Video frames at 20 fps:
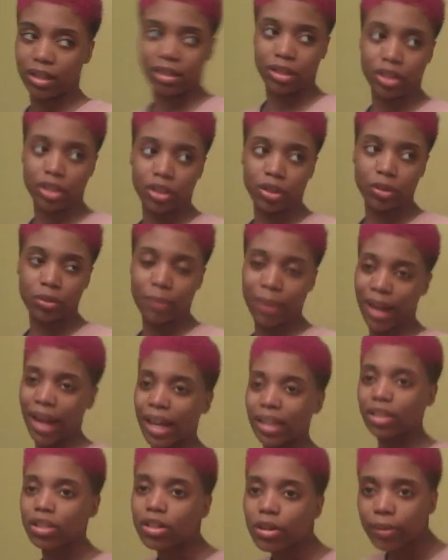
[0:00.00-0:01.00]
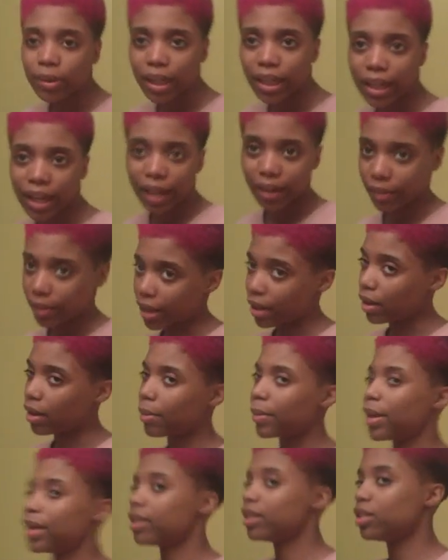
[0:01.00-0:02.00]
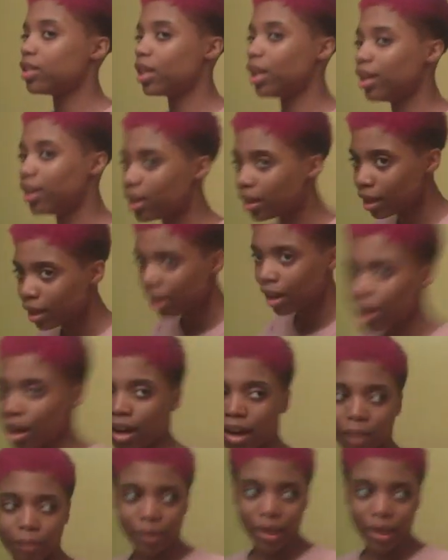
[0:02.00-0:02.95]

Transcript: You may have to tone that down now. I mean, because I